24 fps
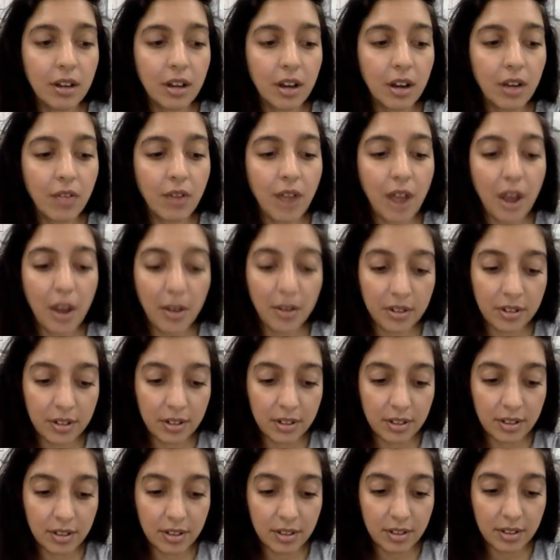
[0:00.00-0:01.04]
around
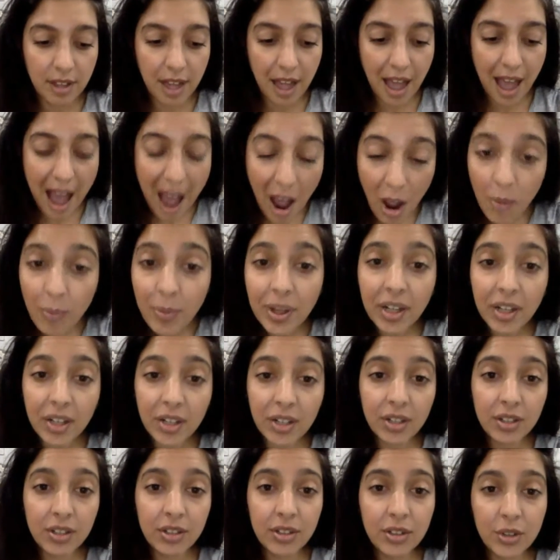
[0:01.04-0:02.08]
how
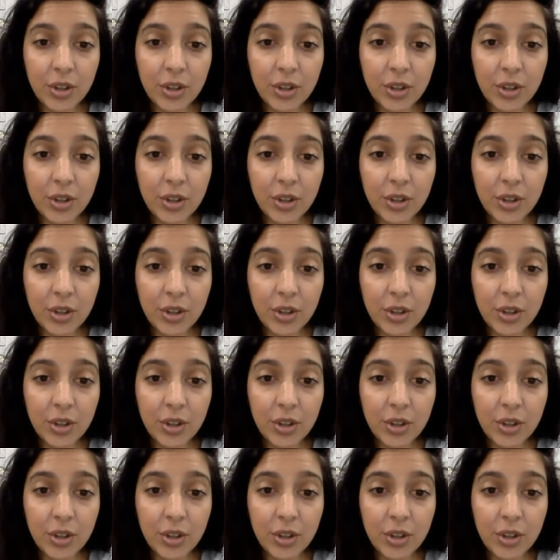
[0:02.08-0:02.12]
many